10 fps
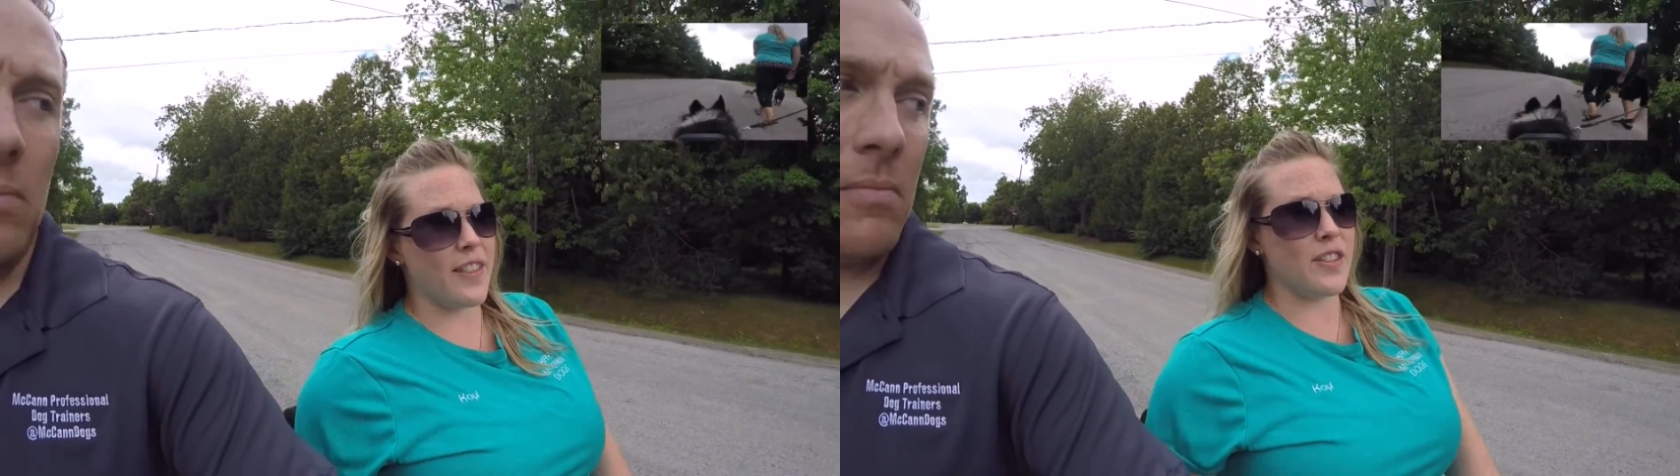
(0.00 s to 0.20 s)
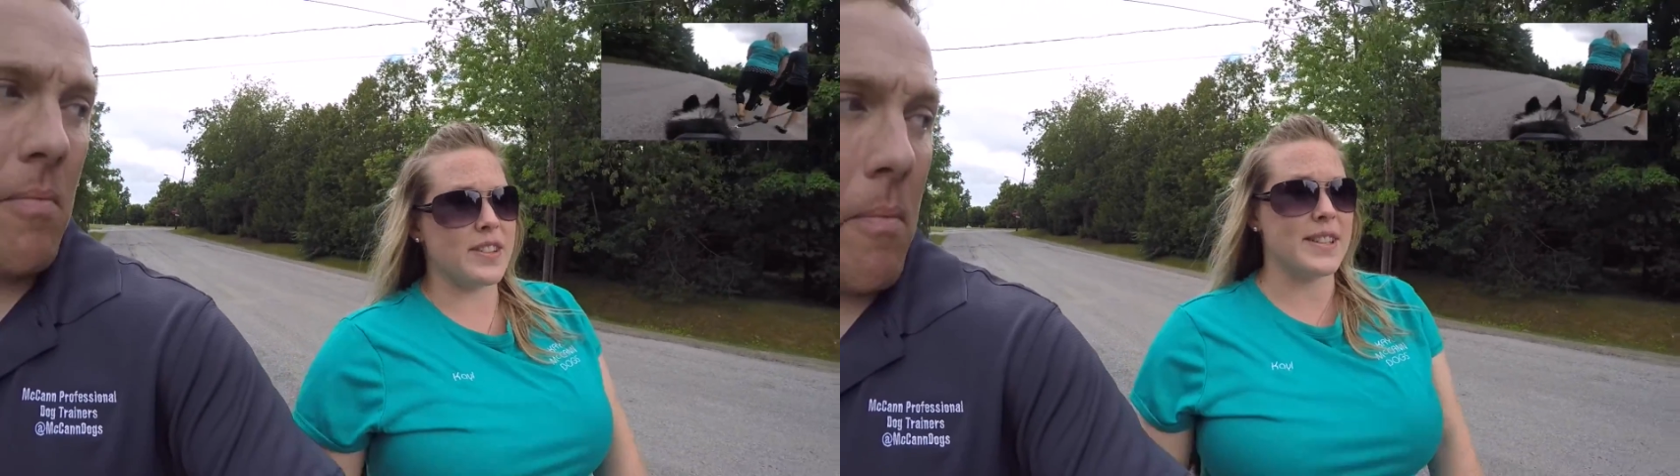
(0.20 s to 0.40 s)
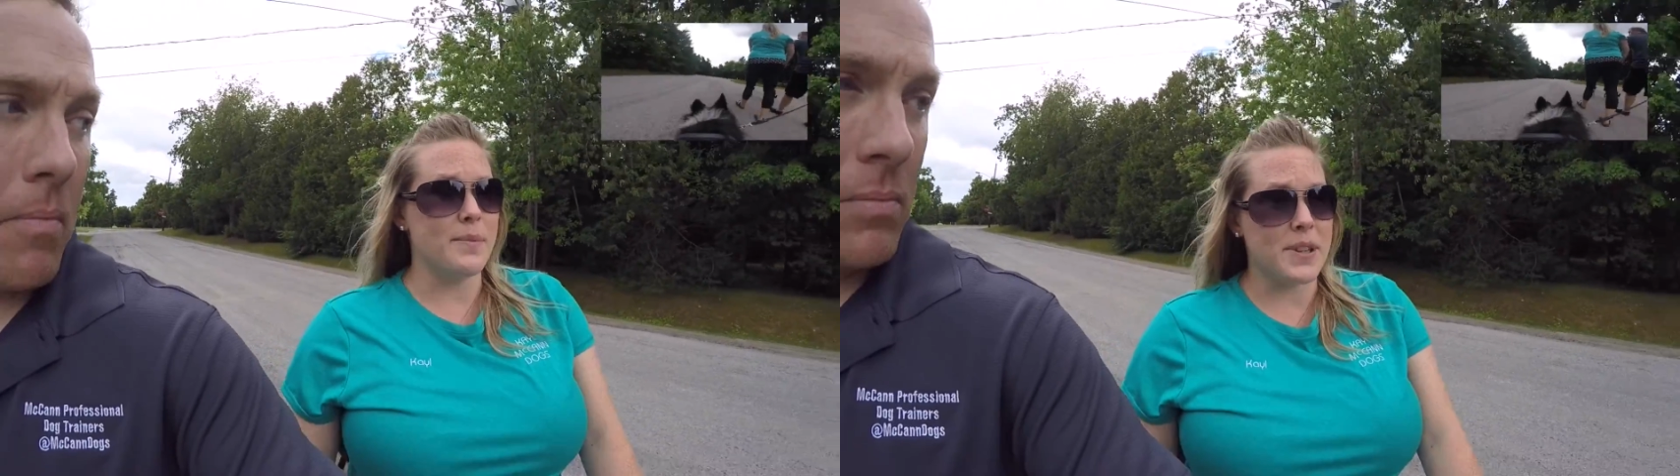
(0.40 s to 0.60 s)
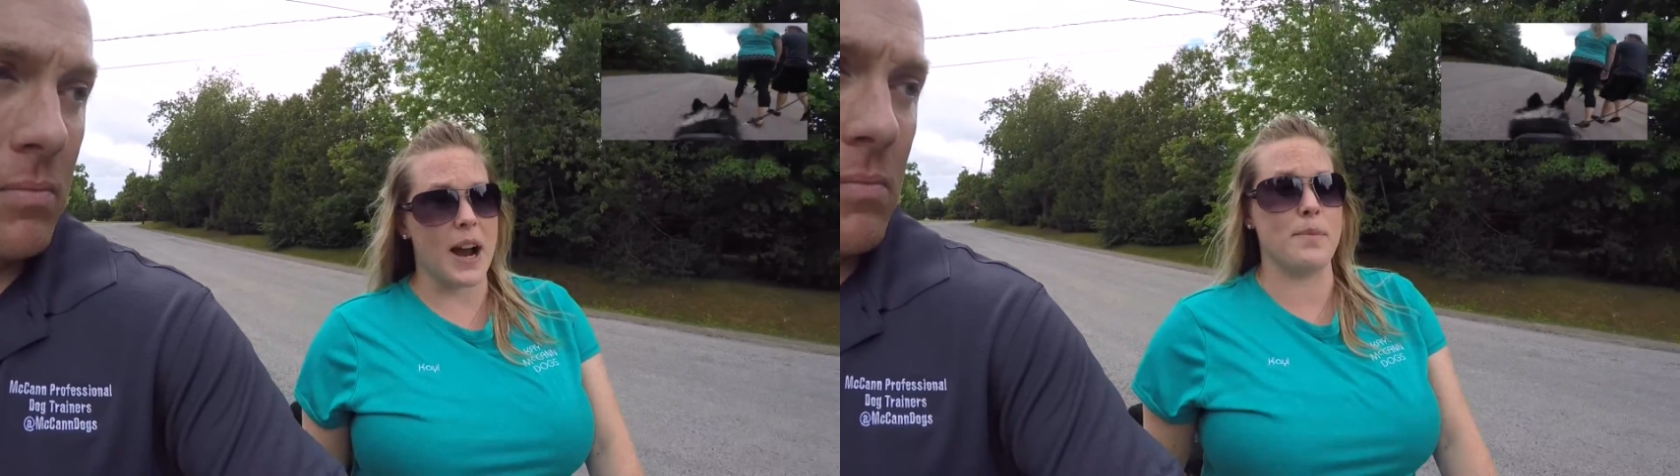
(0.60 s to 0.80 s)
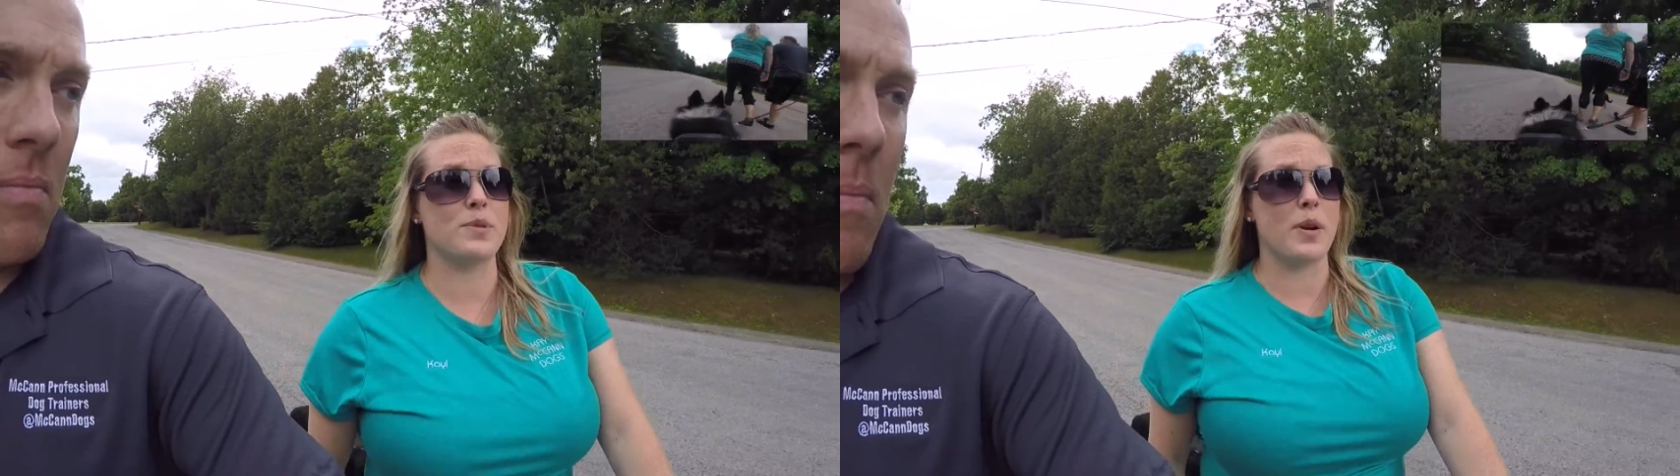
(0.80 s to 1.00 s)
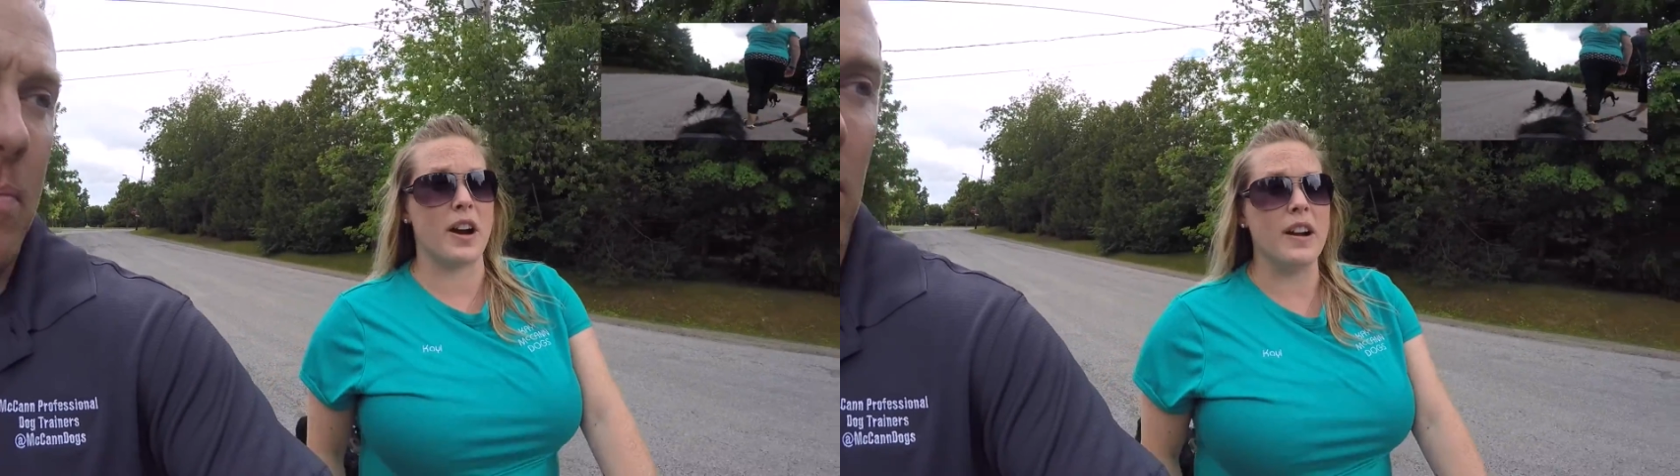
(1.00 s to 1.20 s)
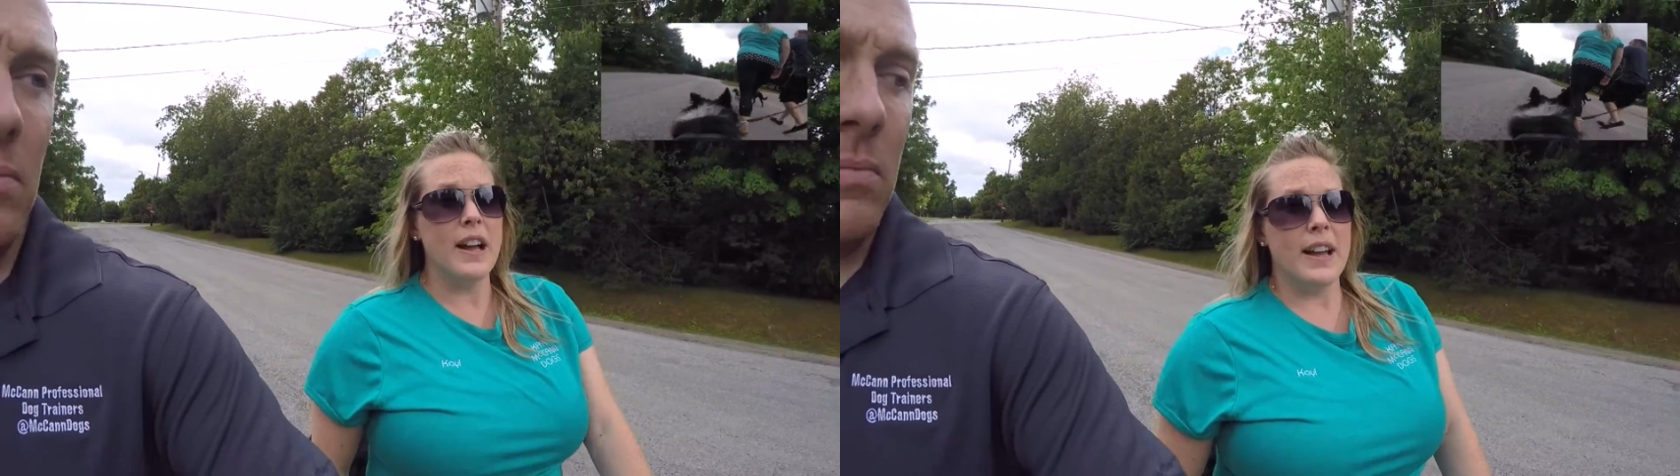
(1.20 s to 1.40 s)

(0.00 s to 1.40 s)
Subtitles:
And there's some times where,